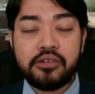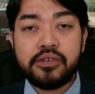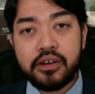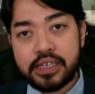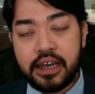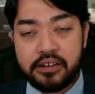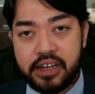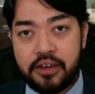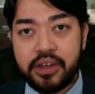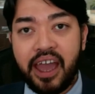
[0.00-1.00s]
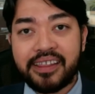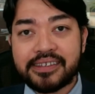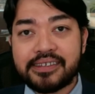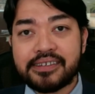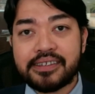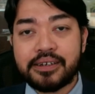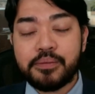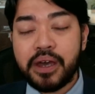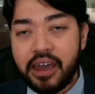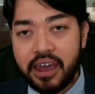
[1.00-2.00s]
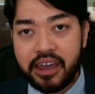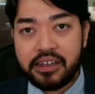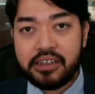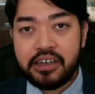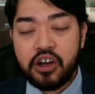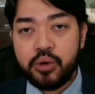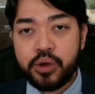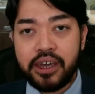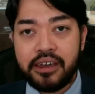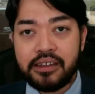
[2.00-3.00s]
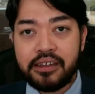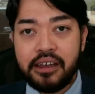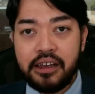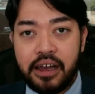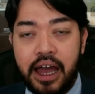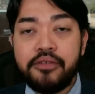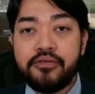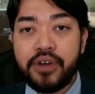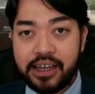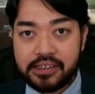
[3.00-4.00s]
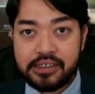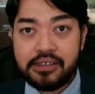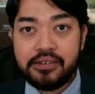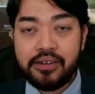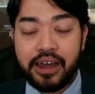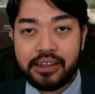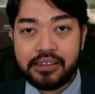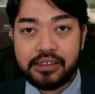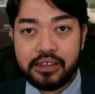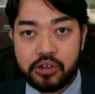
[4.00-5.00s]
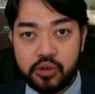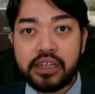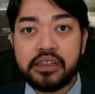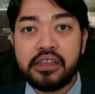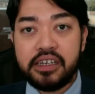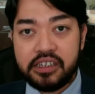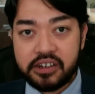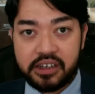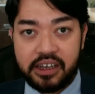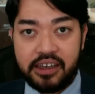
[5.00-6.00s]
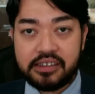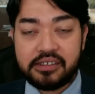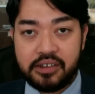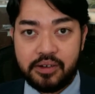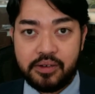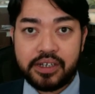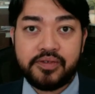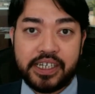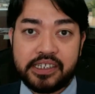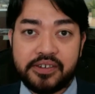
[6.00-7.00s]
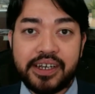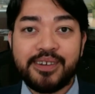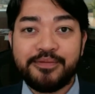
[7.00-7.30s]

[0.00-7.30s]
knows how to navigate the system, and who can advise you and who can lead your case towards victory.